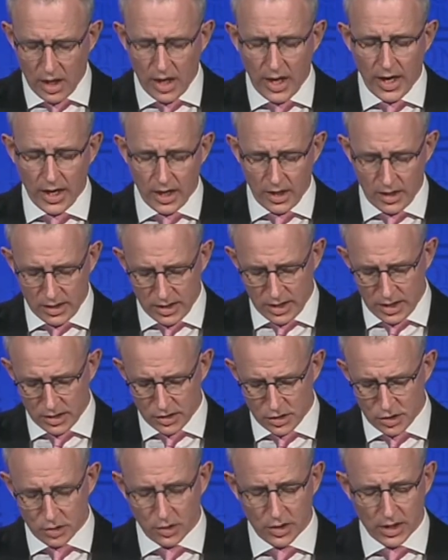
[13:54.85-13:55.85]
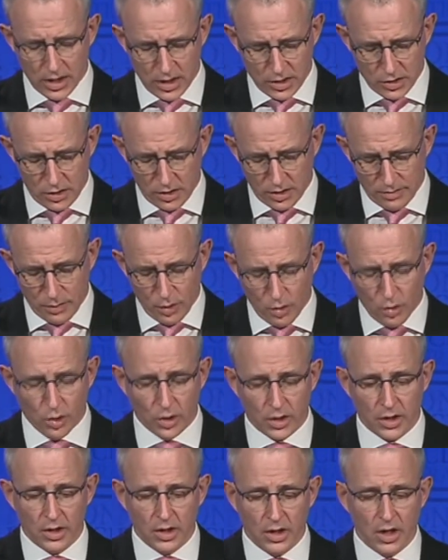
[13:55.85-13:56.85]
and Julie is on the
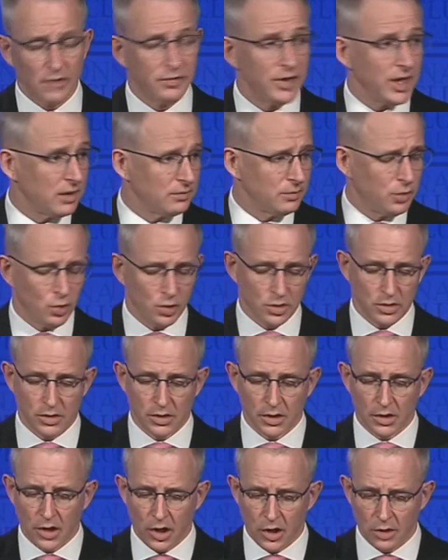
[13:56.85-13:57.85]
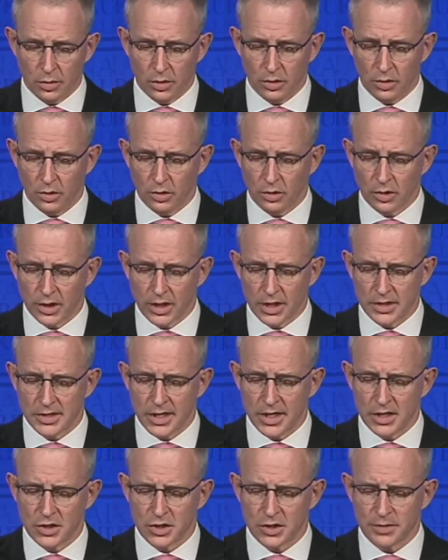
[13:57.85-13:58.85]
board of that important global
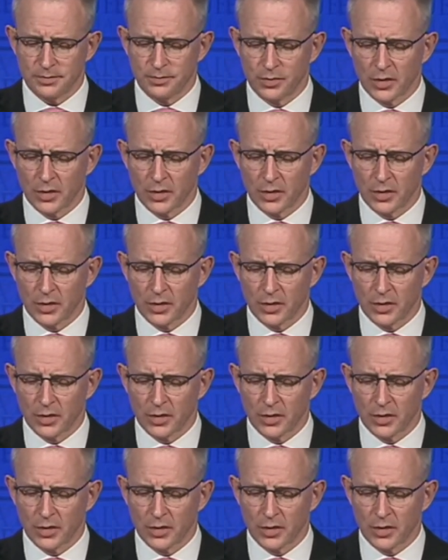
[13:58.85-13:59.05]
organisation.